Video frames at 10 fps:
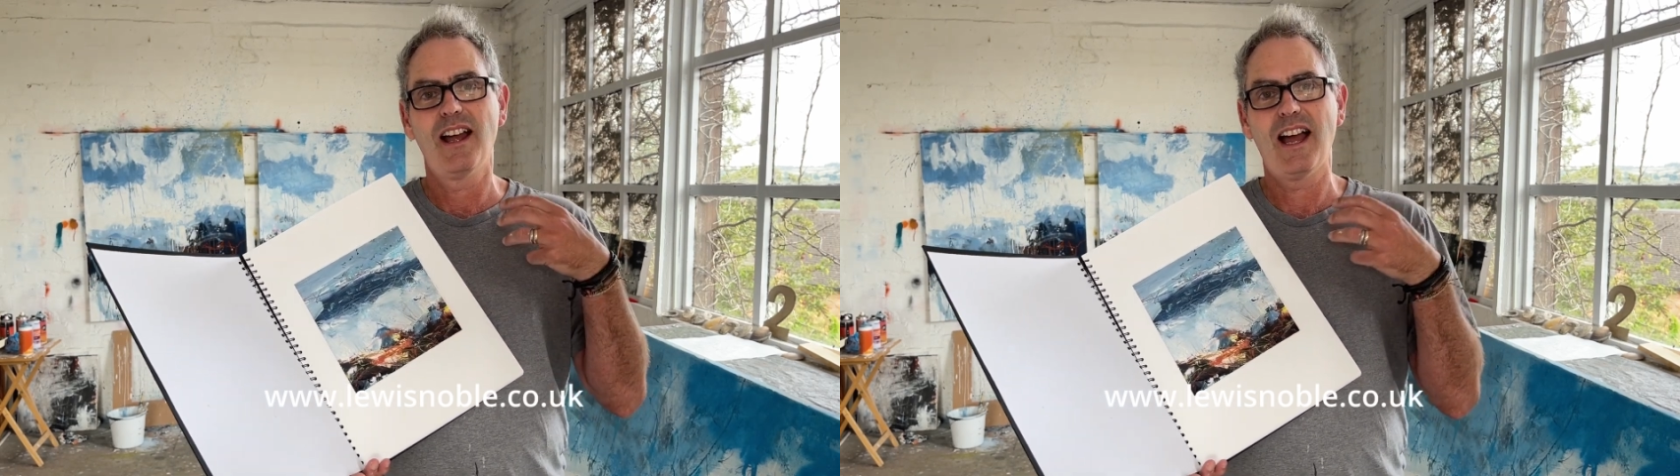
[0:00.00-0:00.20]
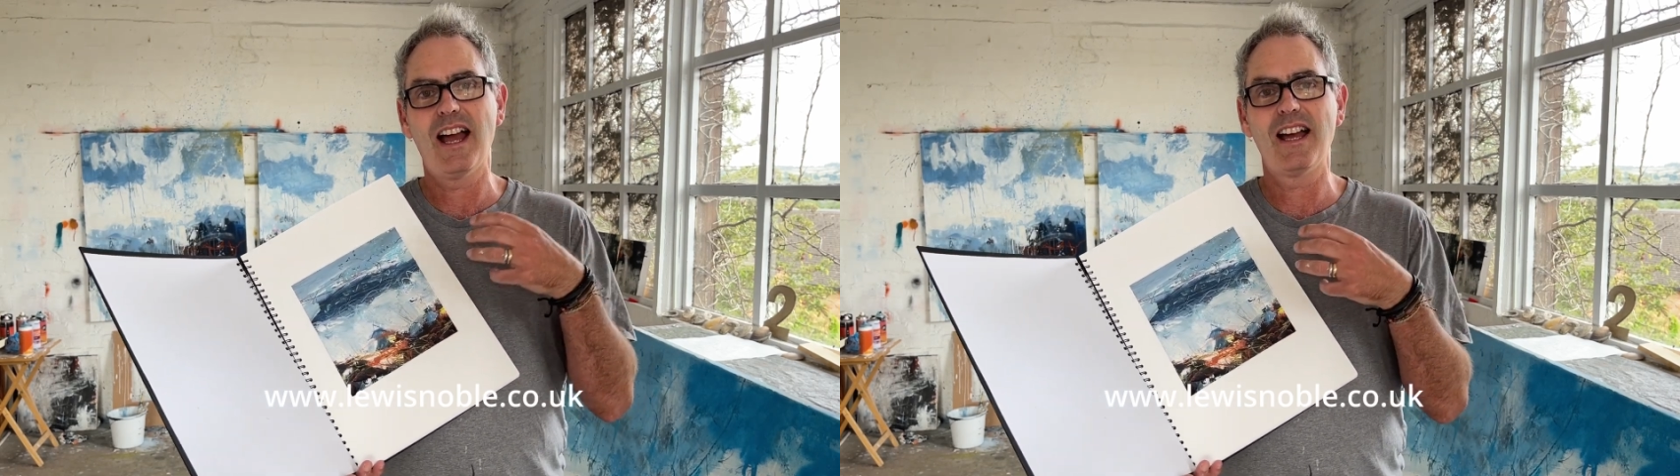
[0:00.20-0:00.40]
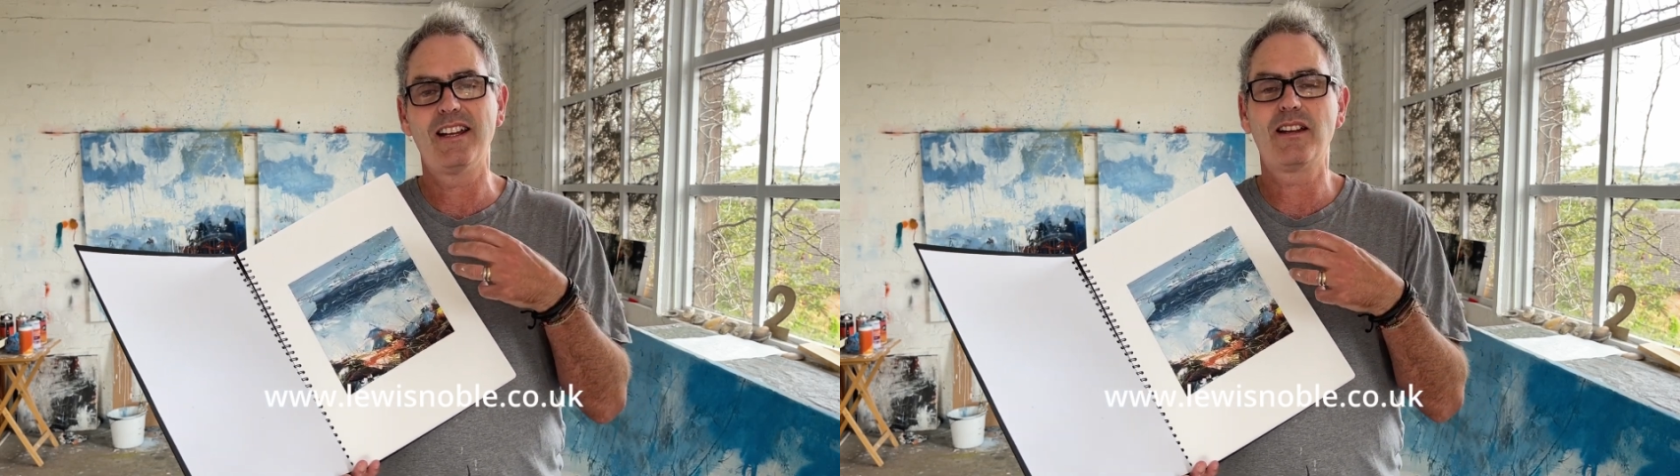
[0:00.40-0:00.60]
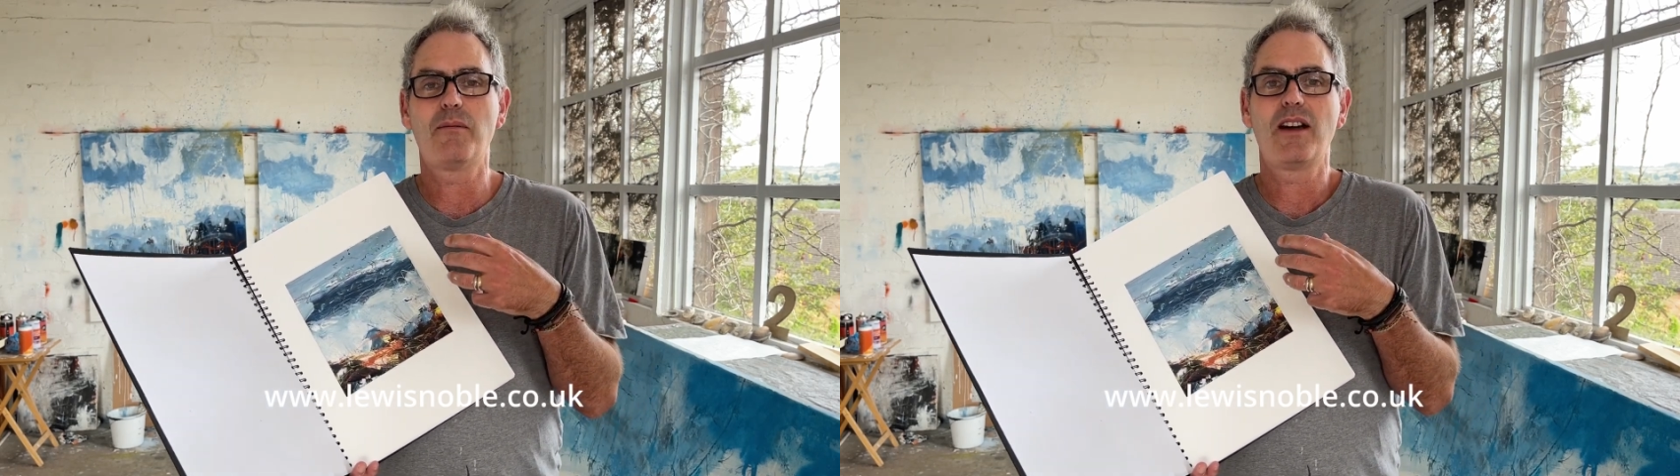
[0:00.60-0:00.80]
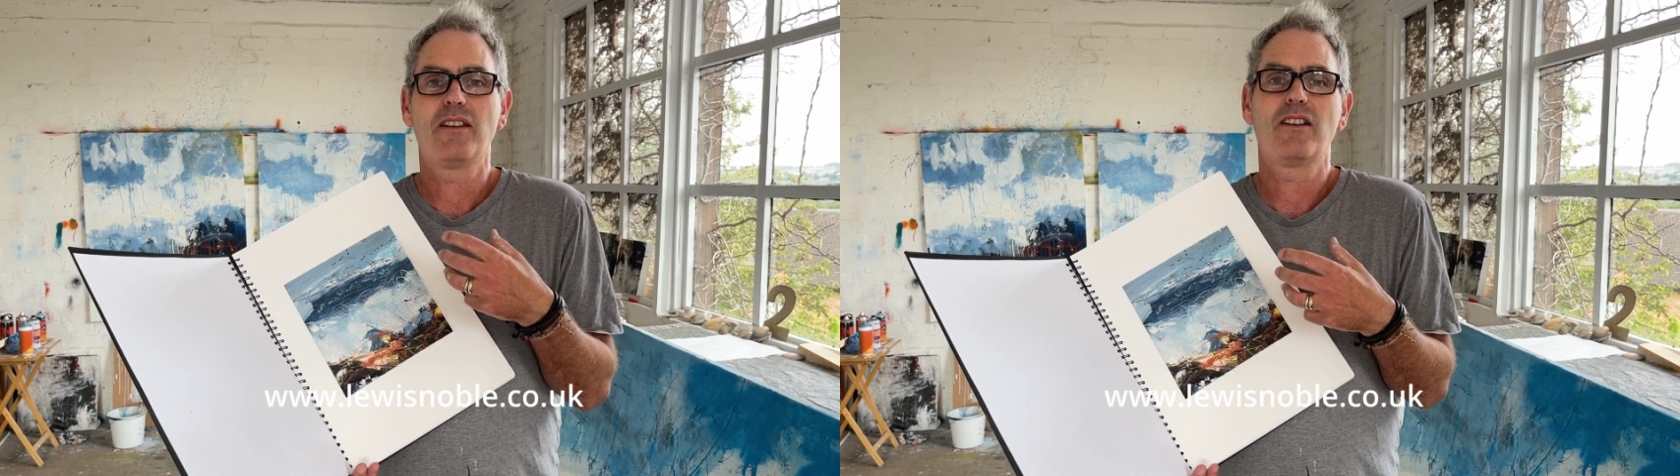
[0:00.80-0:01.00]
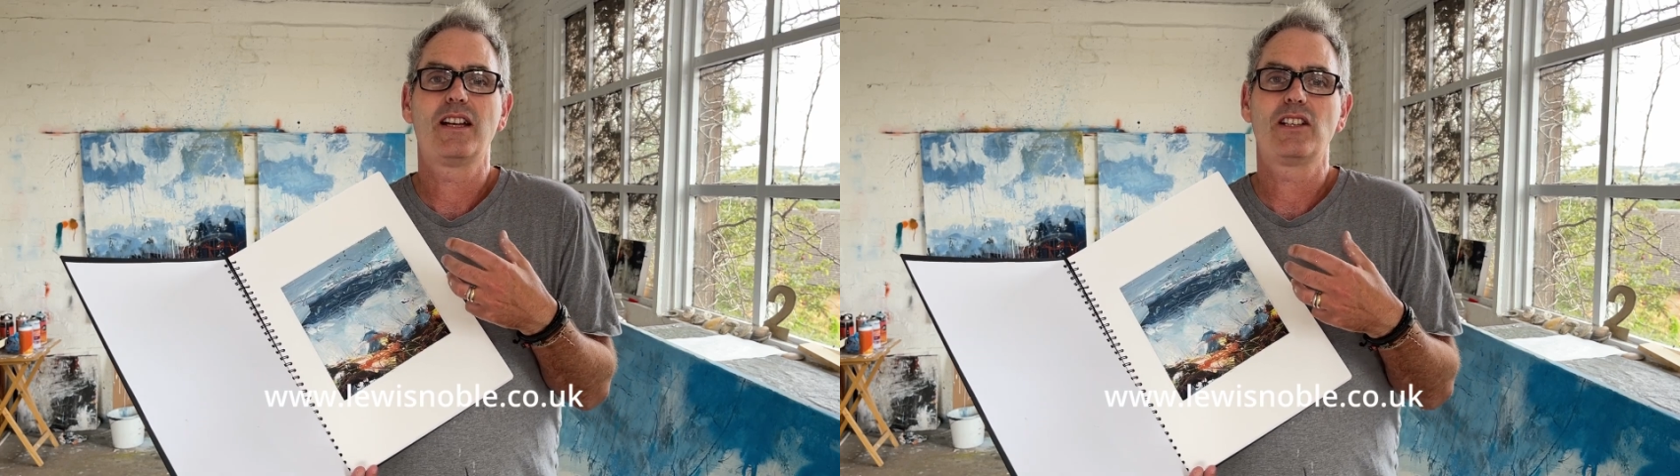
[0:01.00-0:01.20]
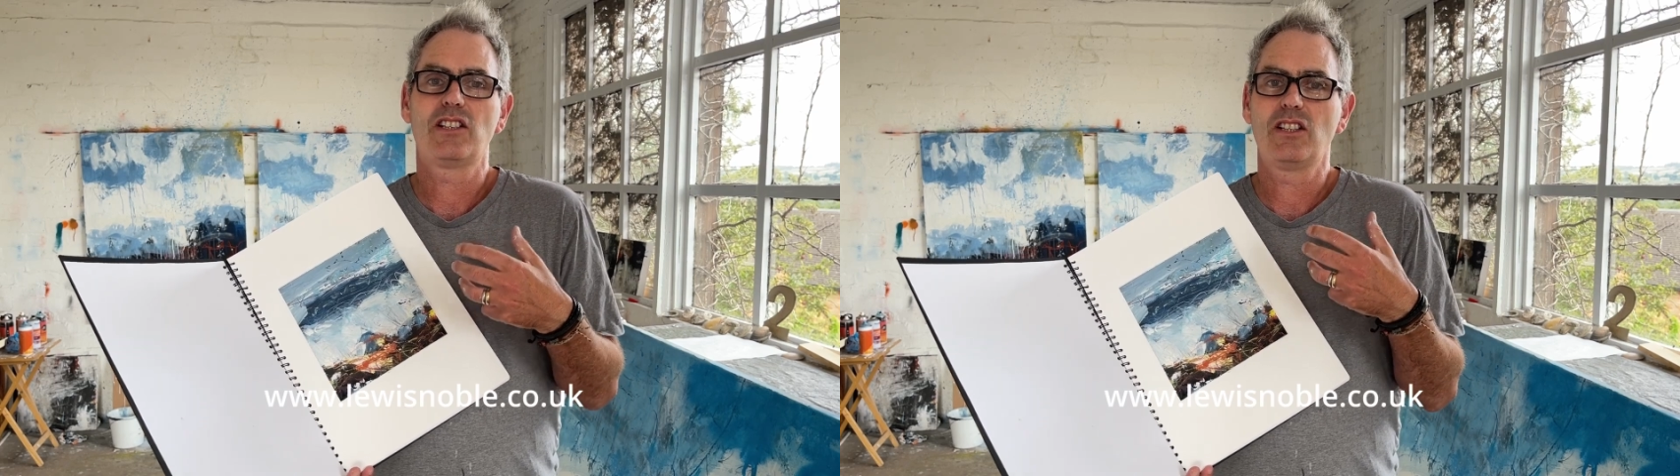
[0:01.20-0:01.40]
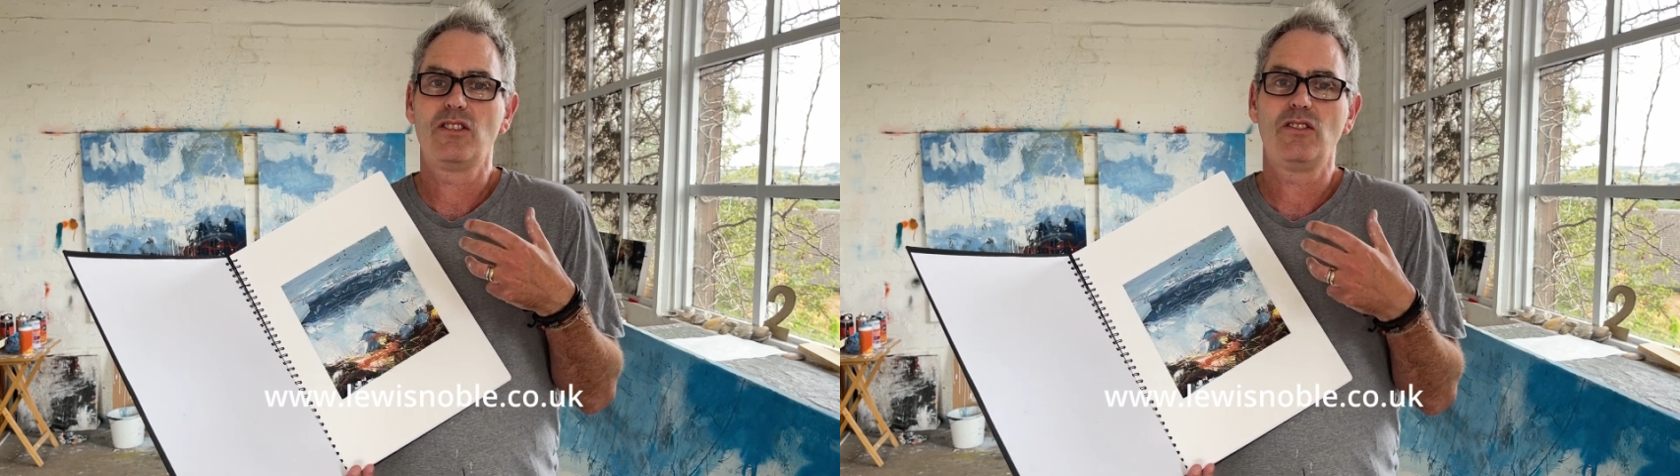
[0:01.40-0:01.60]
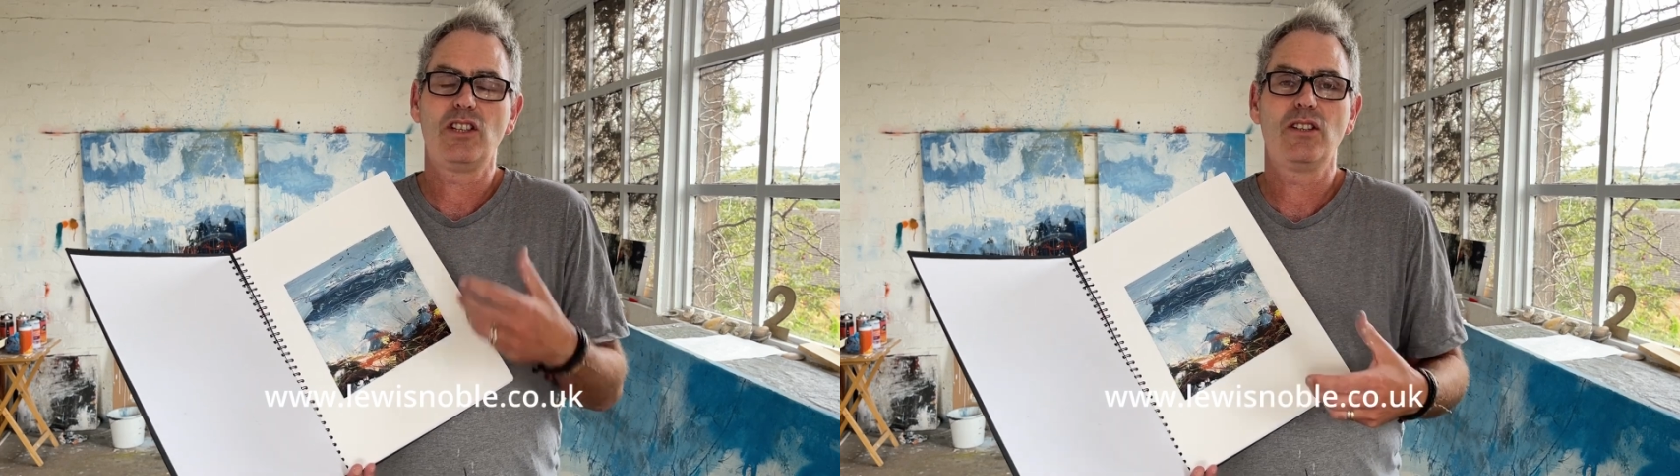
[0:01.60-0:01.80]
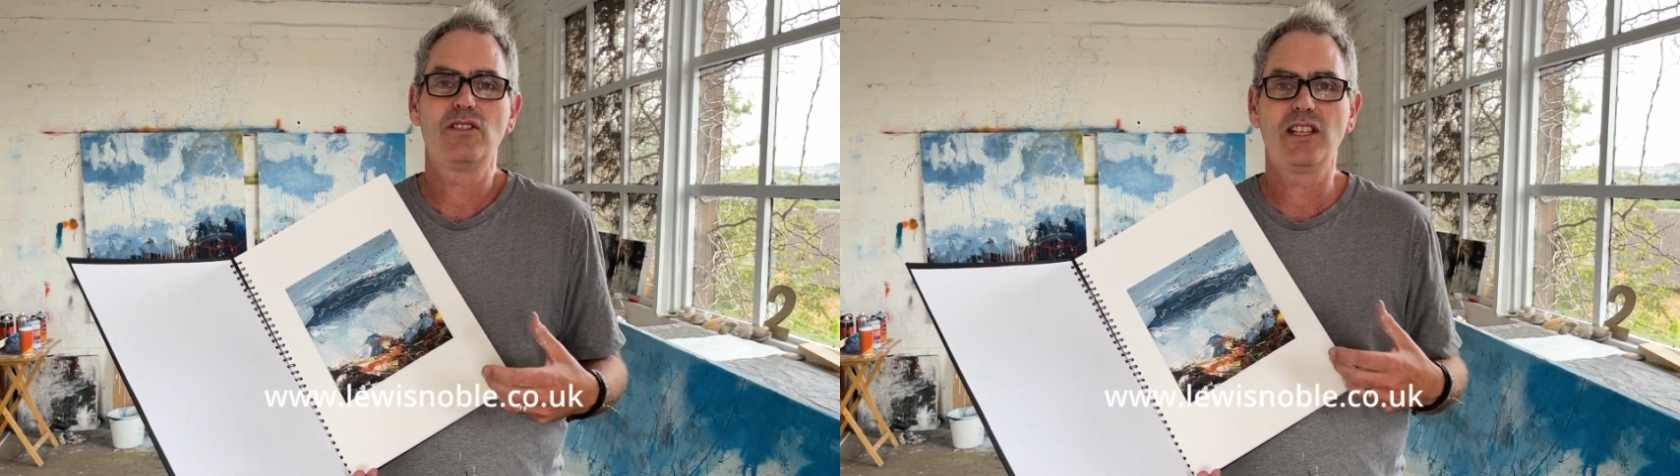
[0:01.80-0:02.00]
and I'm either going to use